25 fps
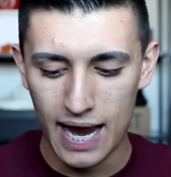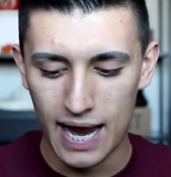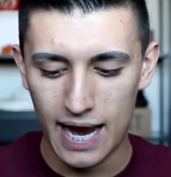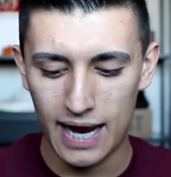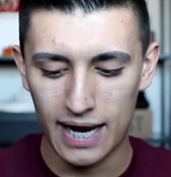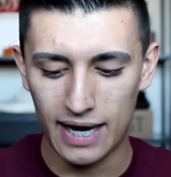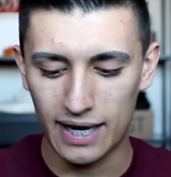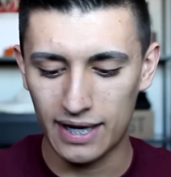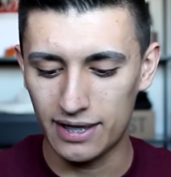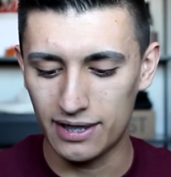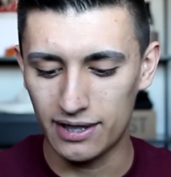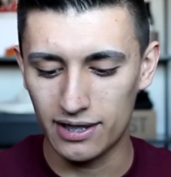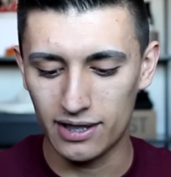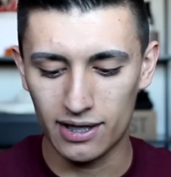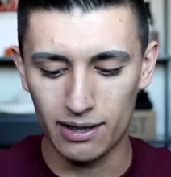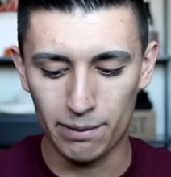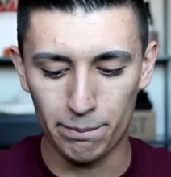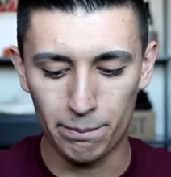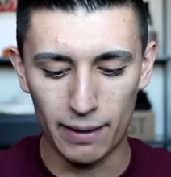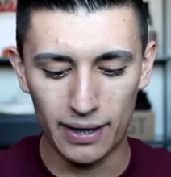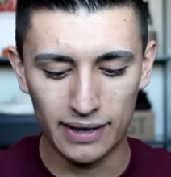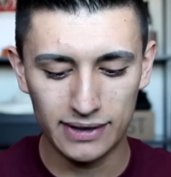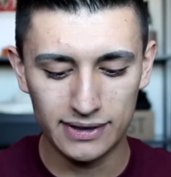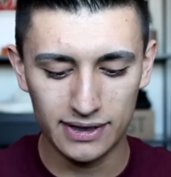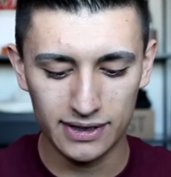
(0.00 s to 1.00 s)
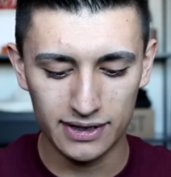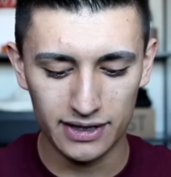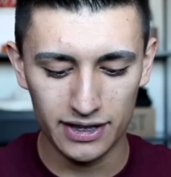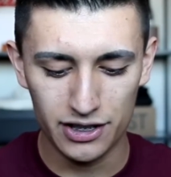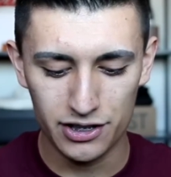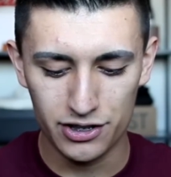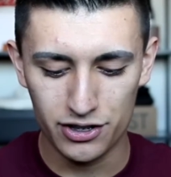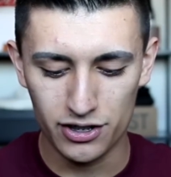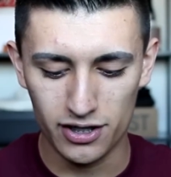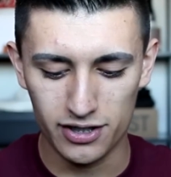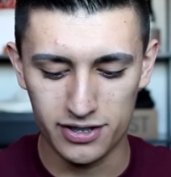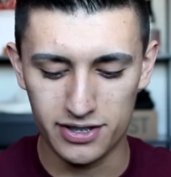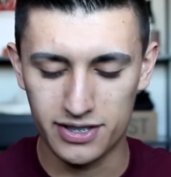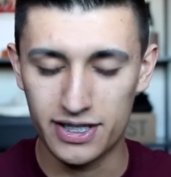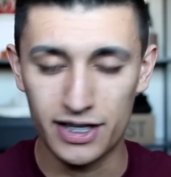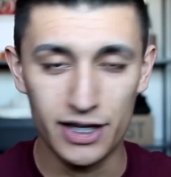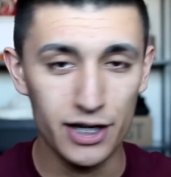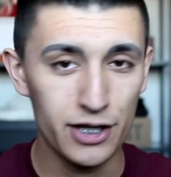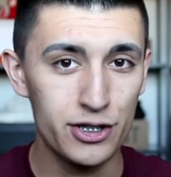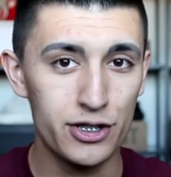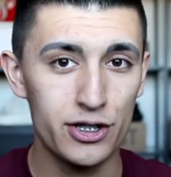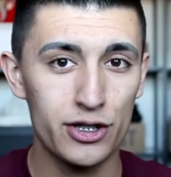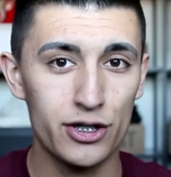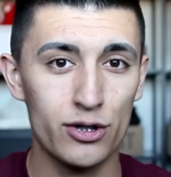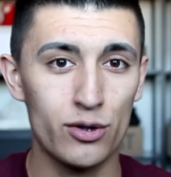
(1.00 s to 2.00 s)
and uh, basically just
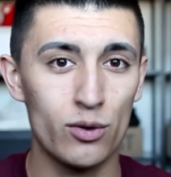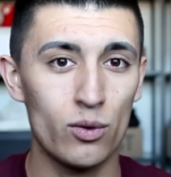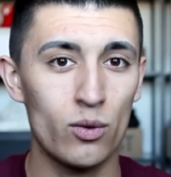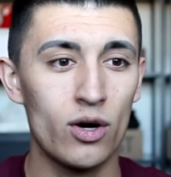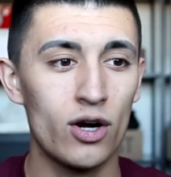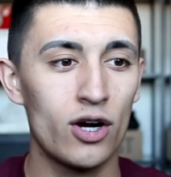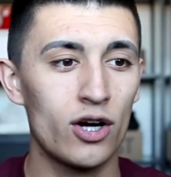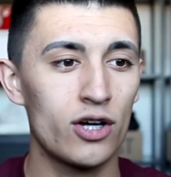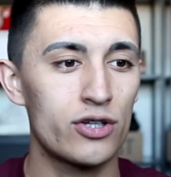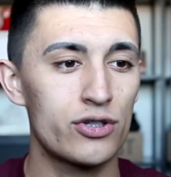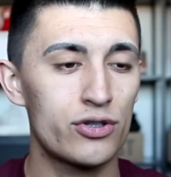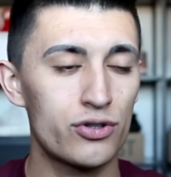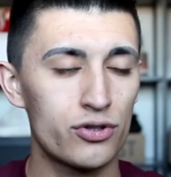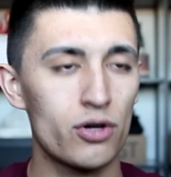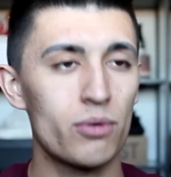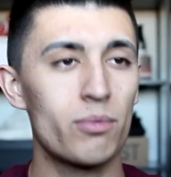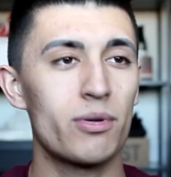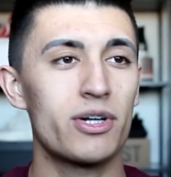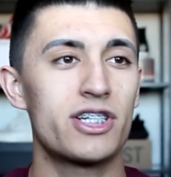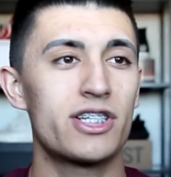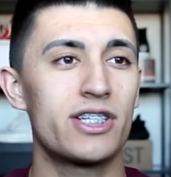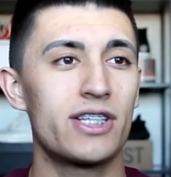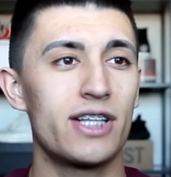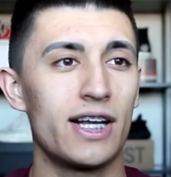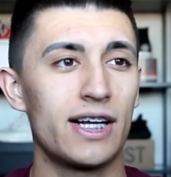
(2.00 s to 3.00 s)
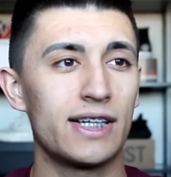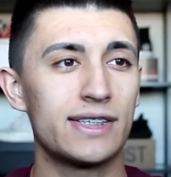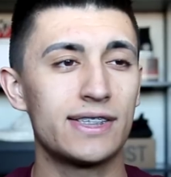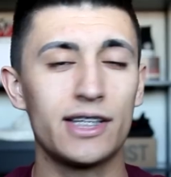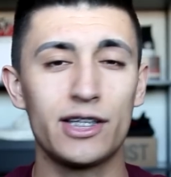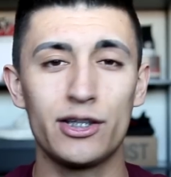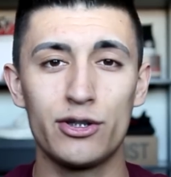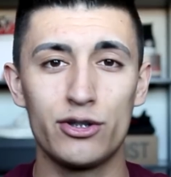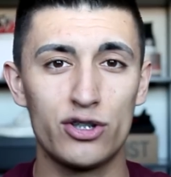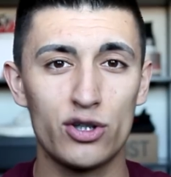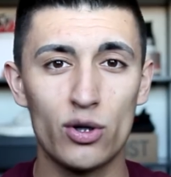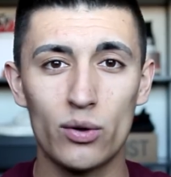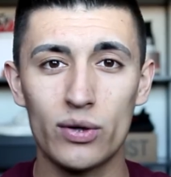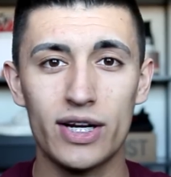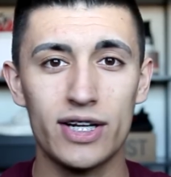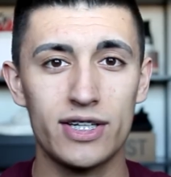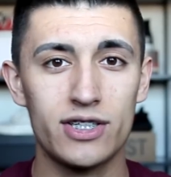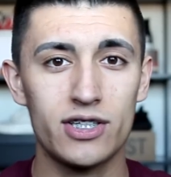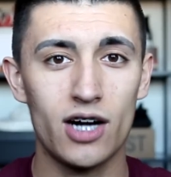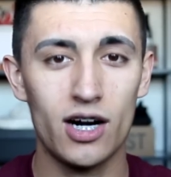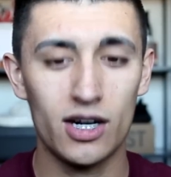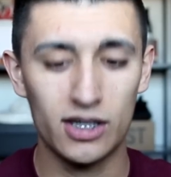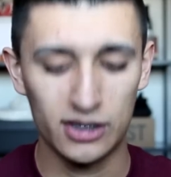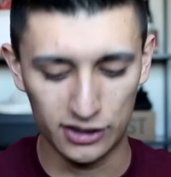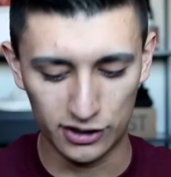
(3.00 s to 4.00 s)
teach you so much things that you don't
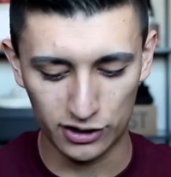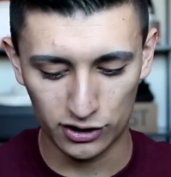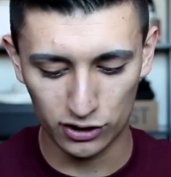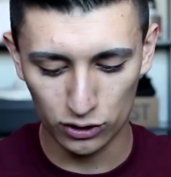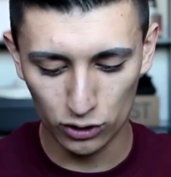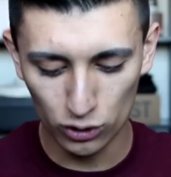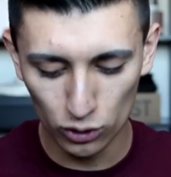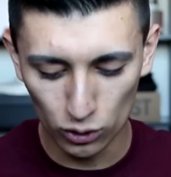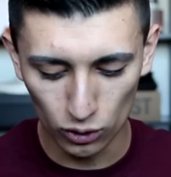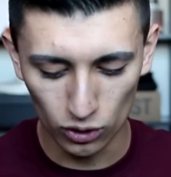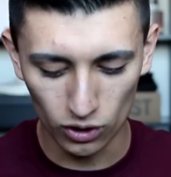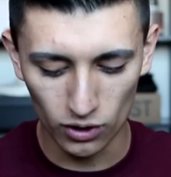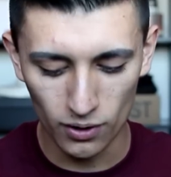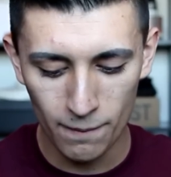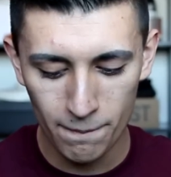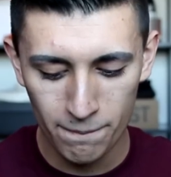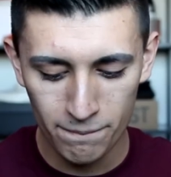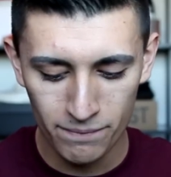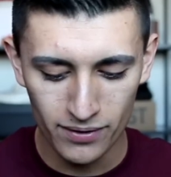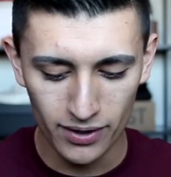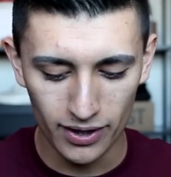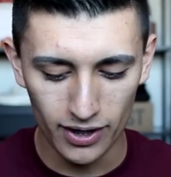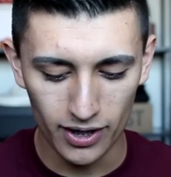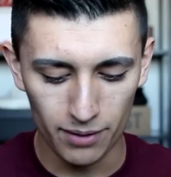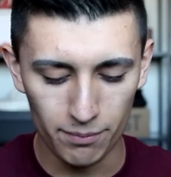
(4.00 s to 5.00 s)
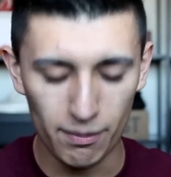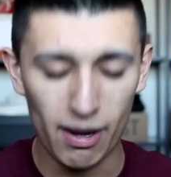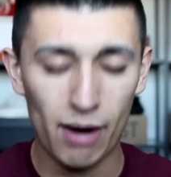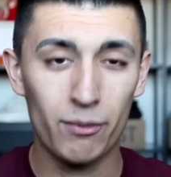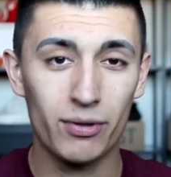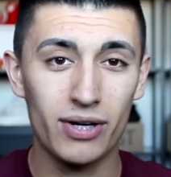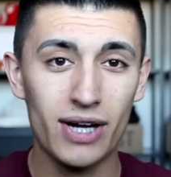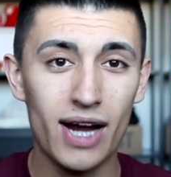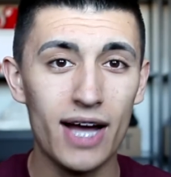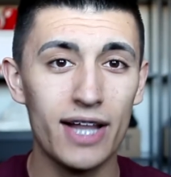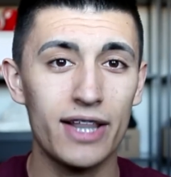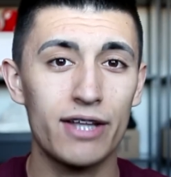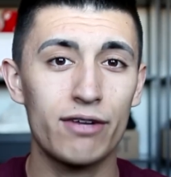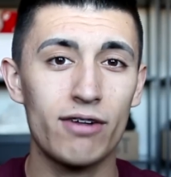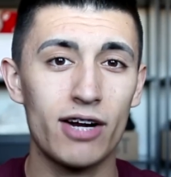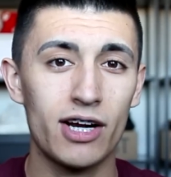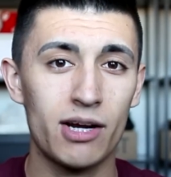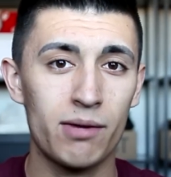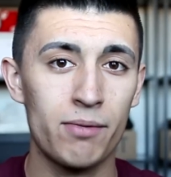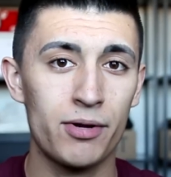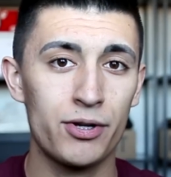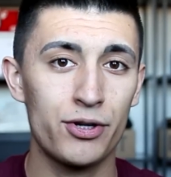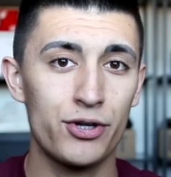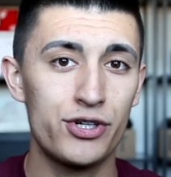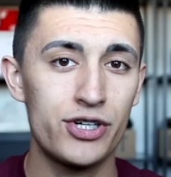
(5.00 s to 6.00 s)
get taught in school, um, I would highly
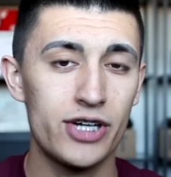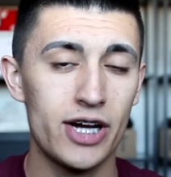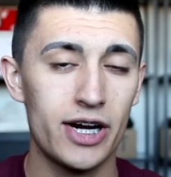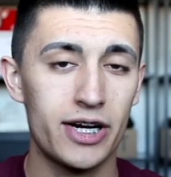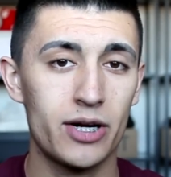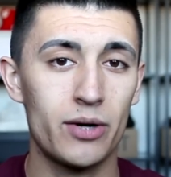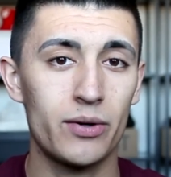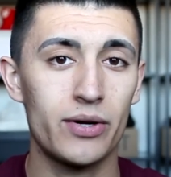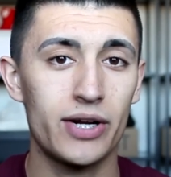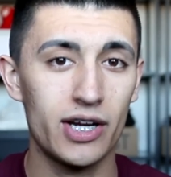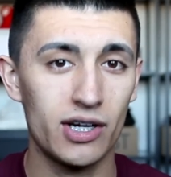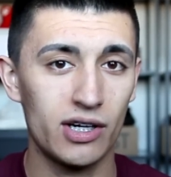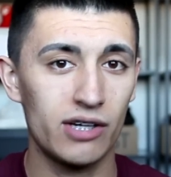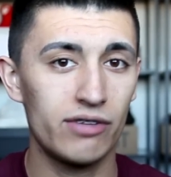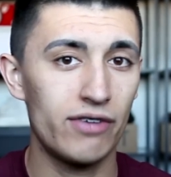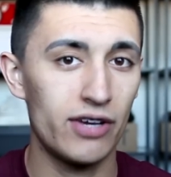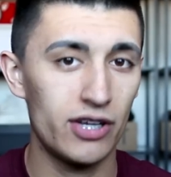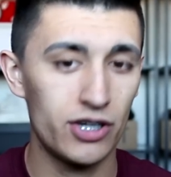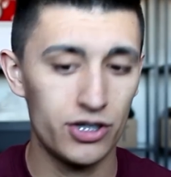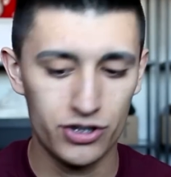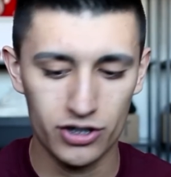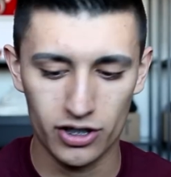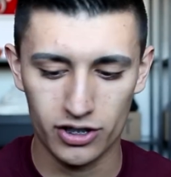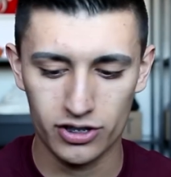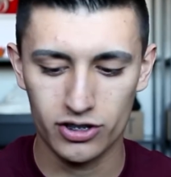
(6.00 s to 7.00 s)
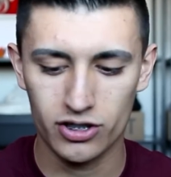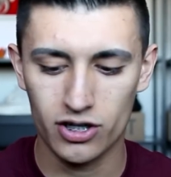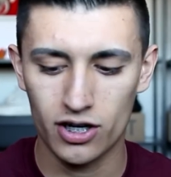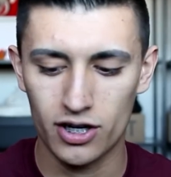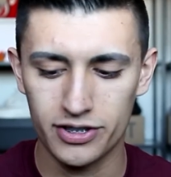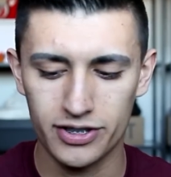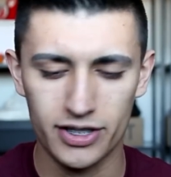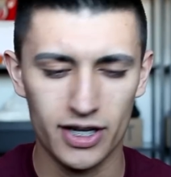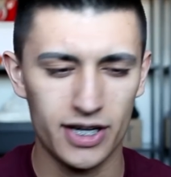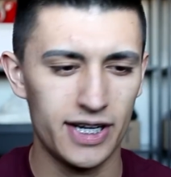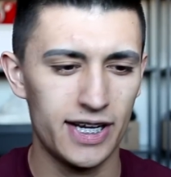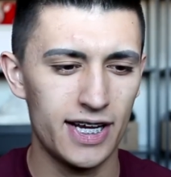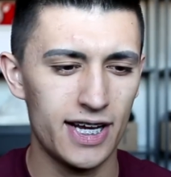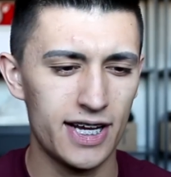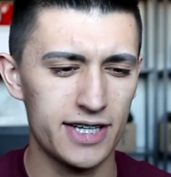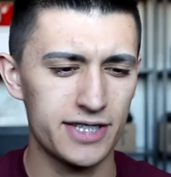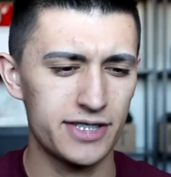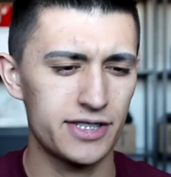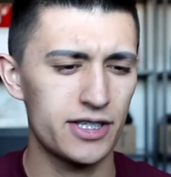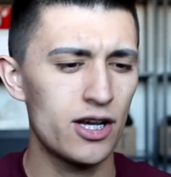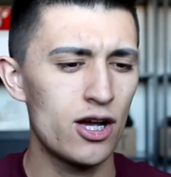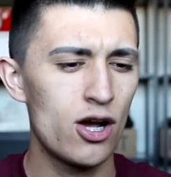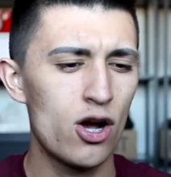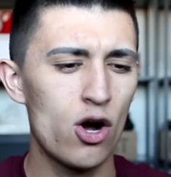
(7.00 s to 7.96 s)
recommend you check out Gary Vaynerchuk's content. He has